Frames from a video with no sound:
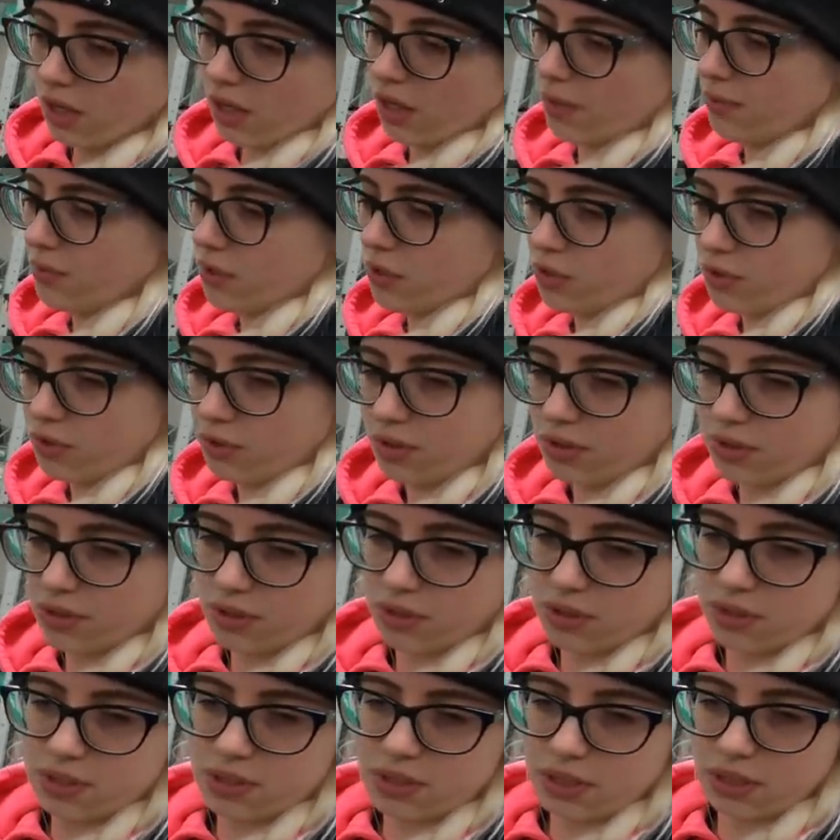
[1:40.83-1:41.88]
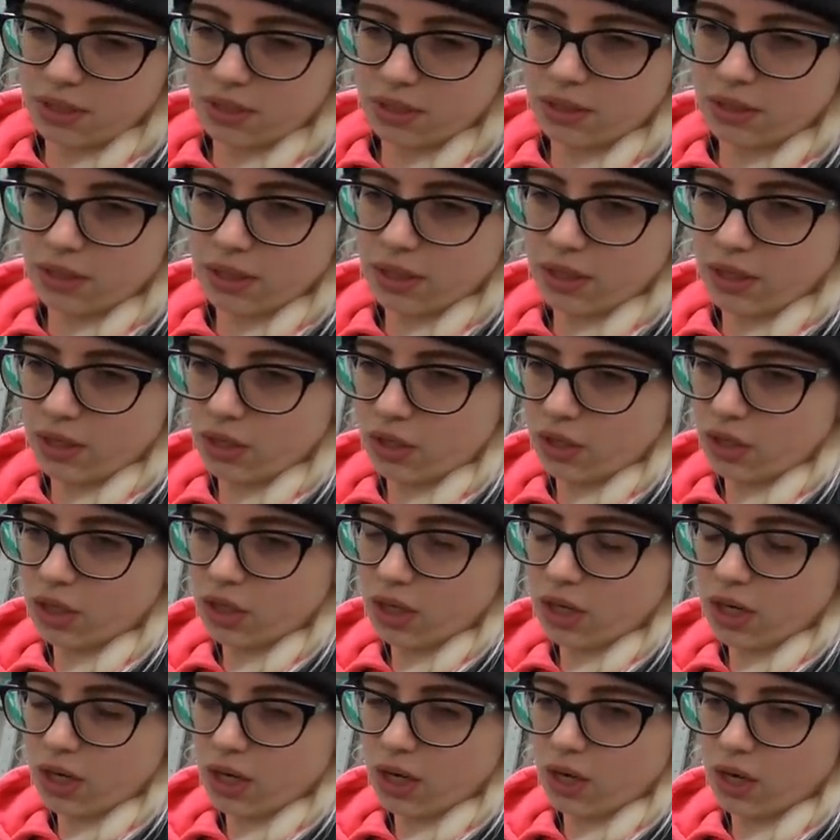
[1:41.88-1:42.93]
I'm just doing the second
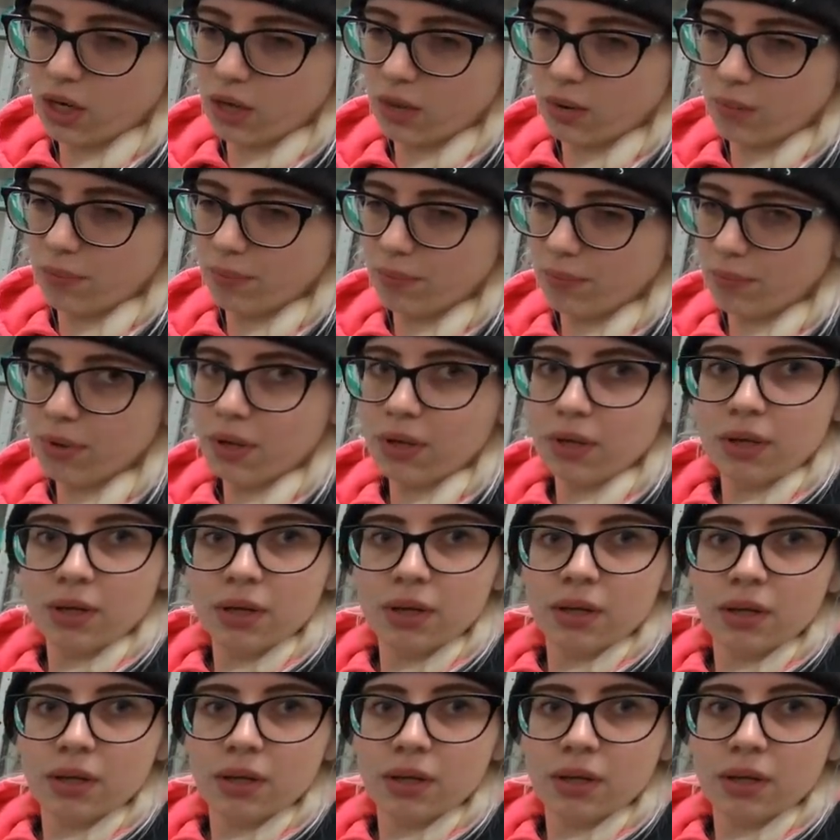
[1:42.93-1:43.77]
layer. Um,